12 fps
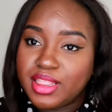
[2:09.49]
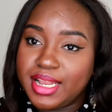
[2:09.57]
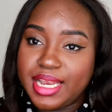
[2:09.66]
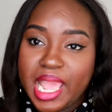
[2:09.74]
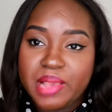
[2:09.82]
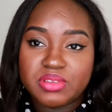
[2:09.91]

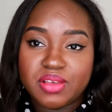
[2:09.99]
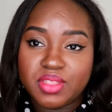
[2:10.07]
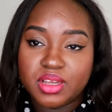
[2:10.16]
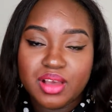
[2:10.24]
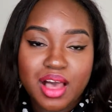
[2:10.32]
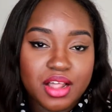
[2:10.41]
the names of
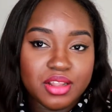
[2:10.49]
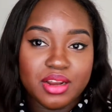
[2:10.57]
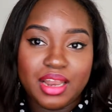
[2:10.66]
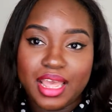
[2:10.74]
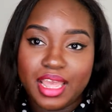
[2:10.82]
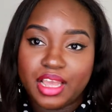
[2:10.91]
the
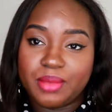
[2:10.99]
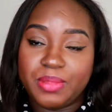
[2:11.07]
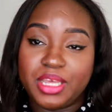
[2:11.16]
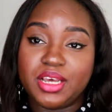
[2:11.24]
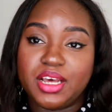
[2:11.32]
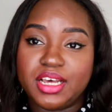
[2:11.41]
color like
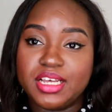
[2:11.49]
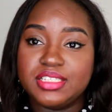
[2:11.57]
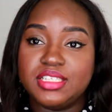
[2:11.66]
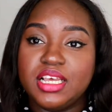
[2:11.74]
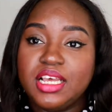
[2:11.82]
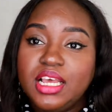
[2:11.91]

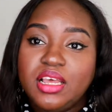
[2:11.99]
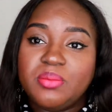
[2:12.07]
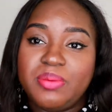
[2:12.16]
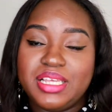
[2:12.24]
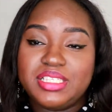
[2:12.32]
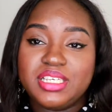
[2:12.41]
because
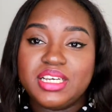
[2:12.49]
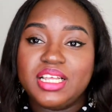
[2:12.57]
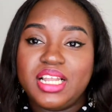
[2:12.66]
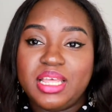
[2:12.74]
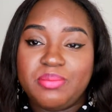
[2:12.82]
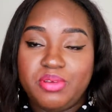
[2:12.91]

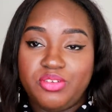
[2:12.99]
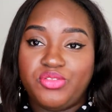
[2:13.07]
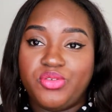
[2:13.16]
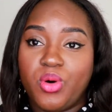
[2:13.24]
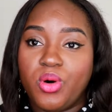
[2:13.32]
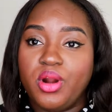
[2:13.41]
basically
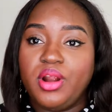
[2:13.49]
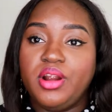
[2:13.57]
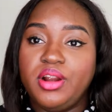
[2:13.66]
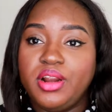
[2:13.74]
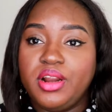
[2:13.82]
before